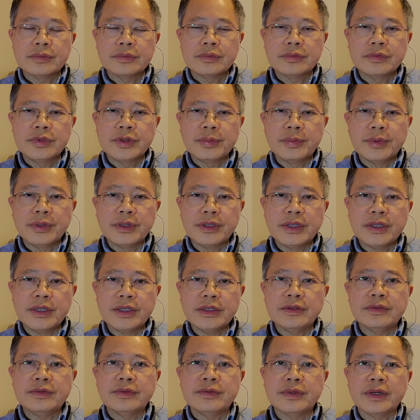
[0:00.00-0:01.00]
we
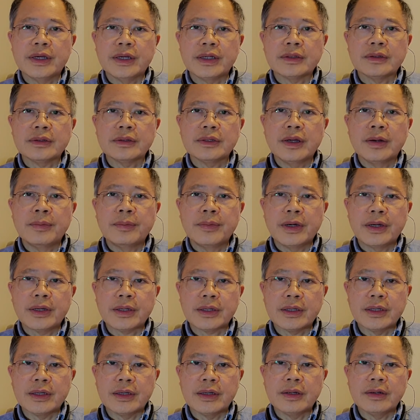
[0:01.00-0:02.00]
believe that
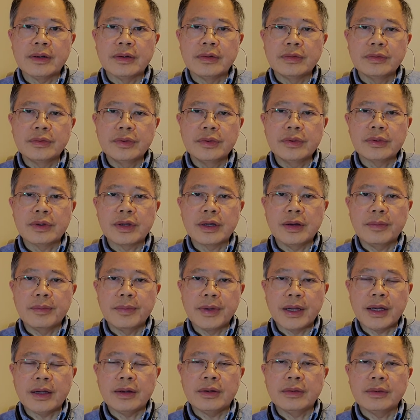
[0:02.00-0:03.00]
America will come
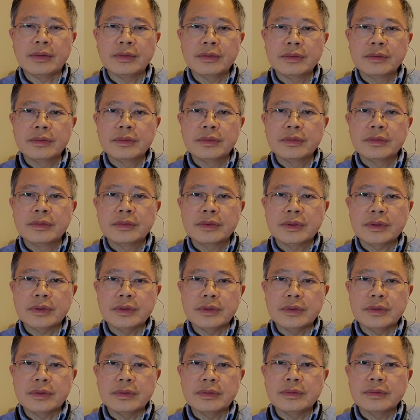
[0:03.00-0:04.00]
out
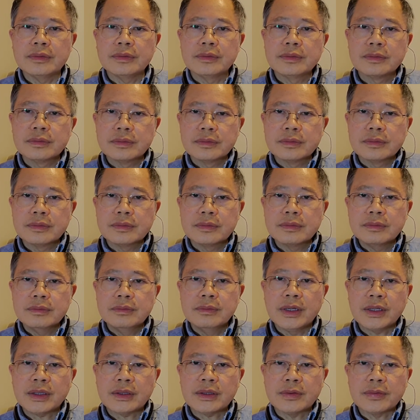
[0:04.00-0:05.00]
to
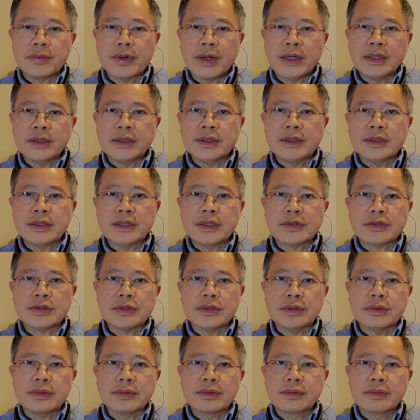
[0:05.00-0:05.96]
make the right decision.